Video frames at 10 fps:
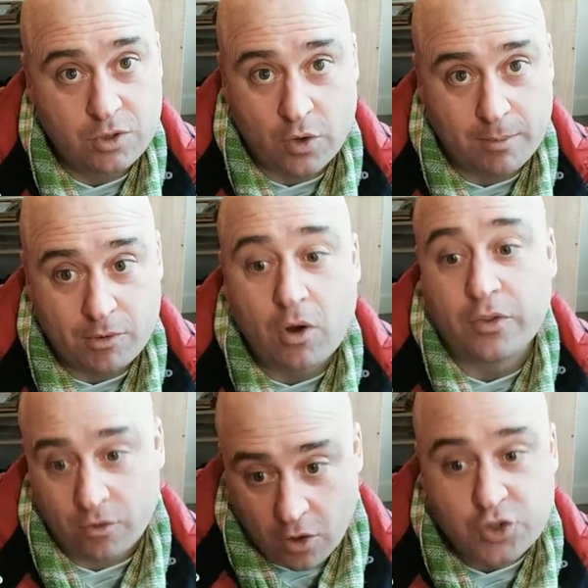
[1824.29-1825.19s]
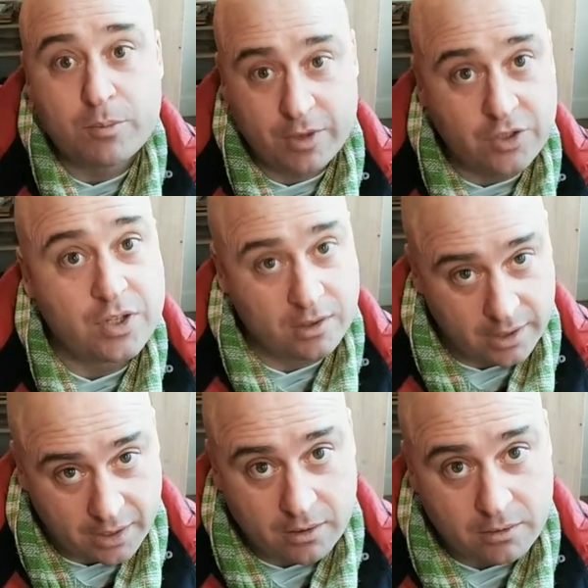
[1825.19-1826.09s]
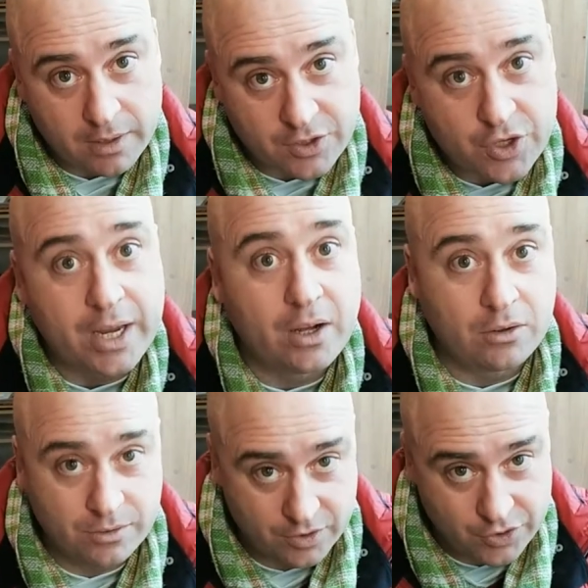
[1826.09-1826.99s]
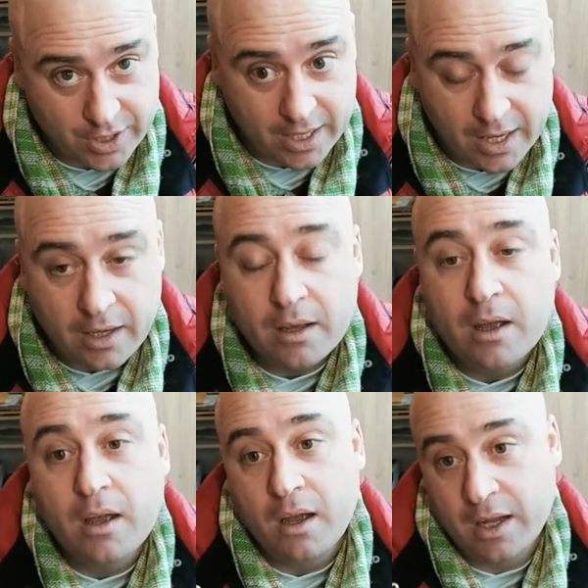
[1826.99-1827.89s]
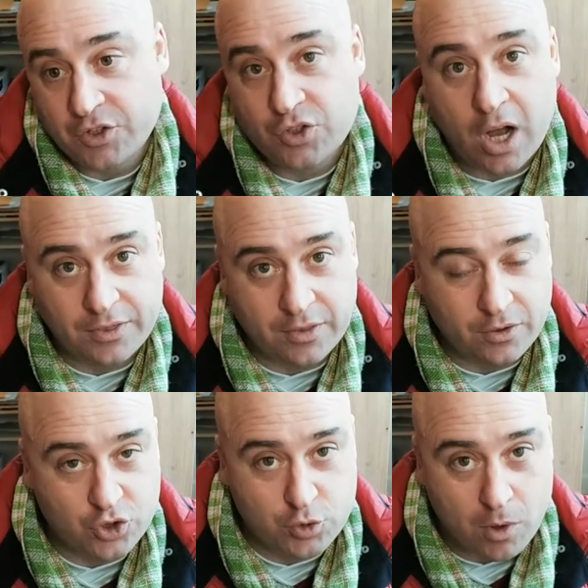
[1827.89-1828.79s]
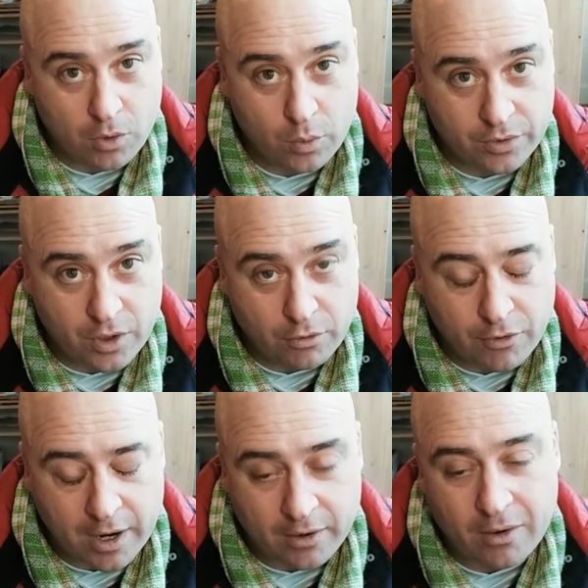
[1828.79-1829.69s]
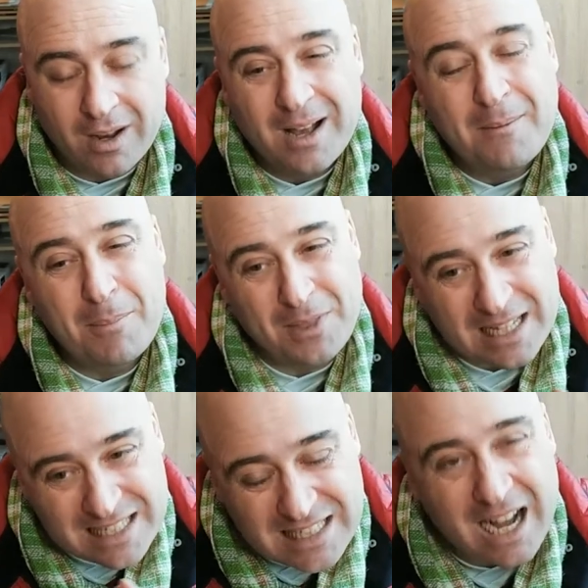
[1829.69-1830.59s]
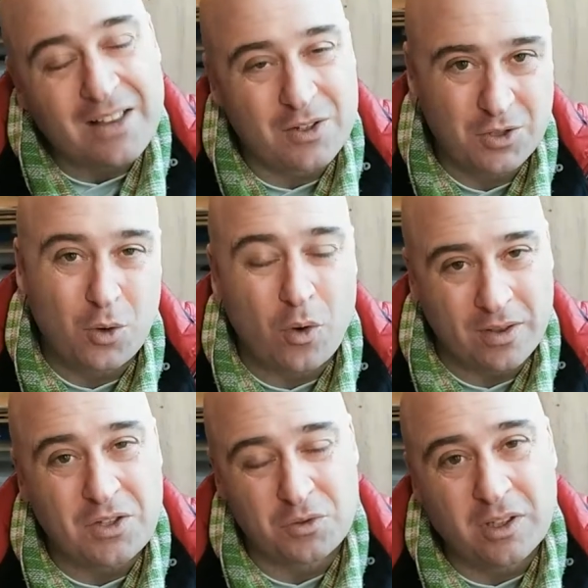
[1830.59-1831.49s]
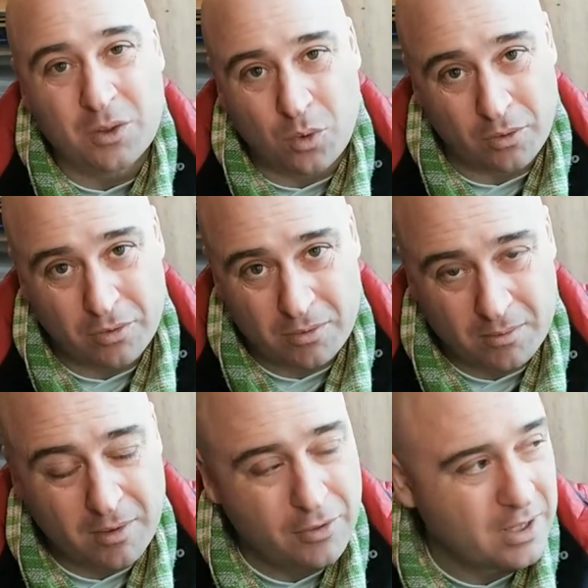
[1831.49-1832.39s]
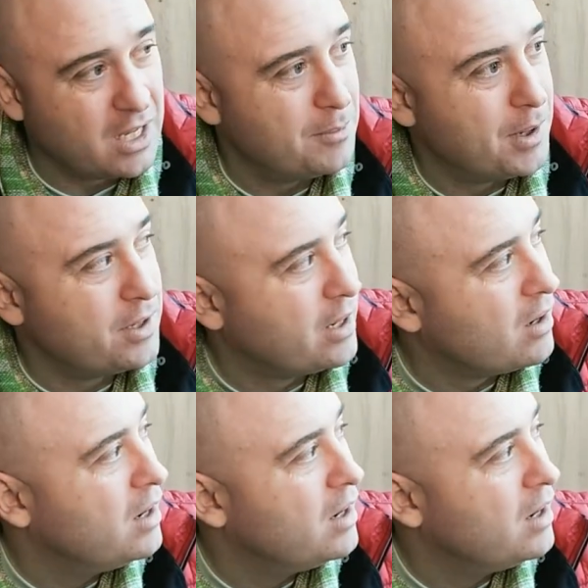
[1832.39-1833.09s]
Don't get me wrong. There are some things that link SIL to the CIA. It's not that there's smoke with no fire, but that's not the story that's really worth thinking about here.